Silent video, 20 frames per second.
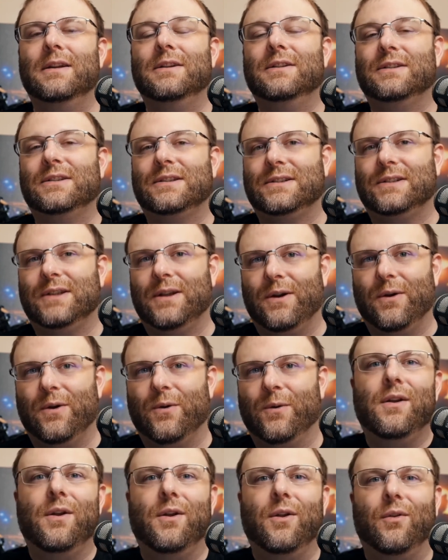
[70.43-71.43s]

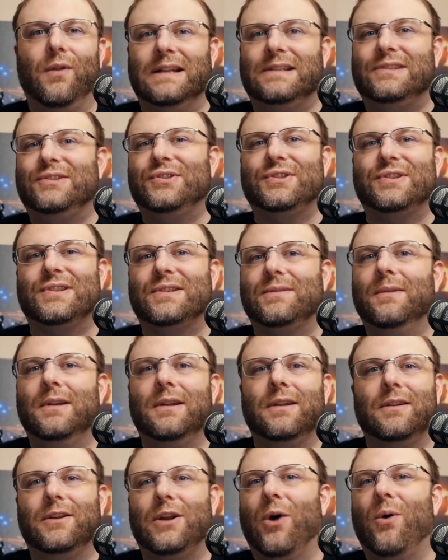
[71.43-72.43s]
So let's just
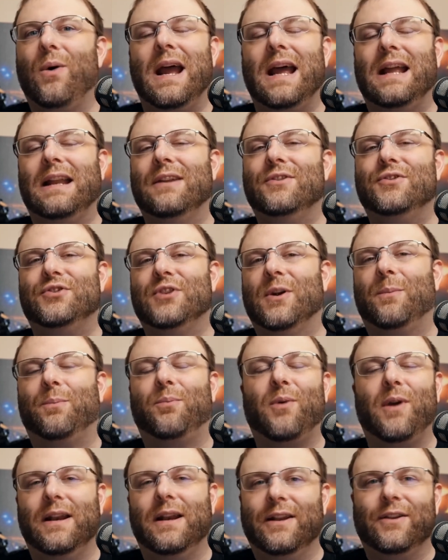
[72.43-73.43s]
go ahead and jump
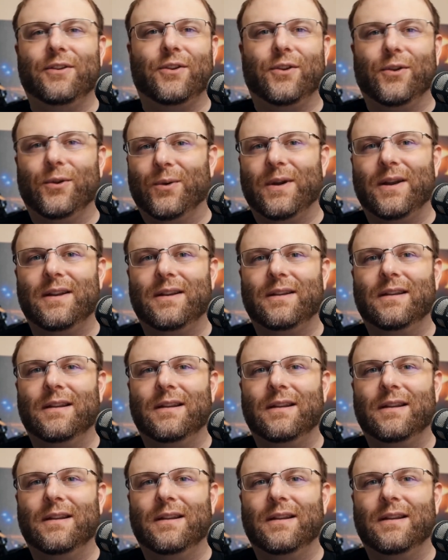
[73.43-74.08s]
right into it.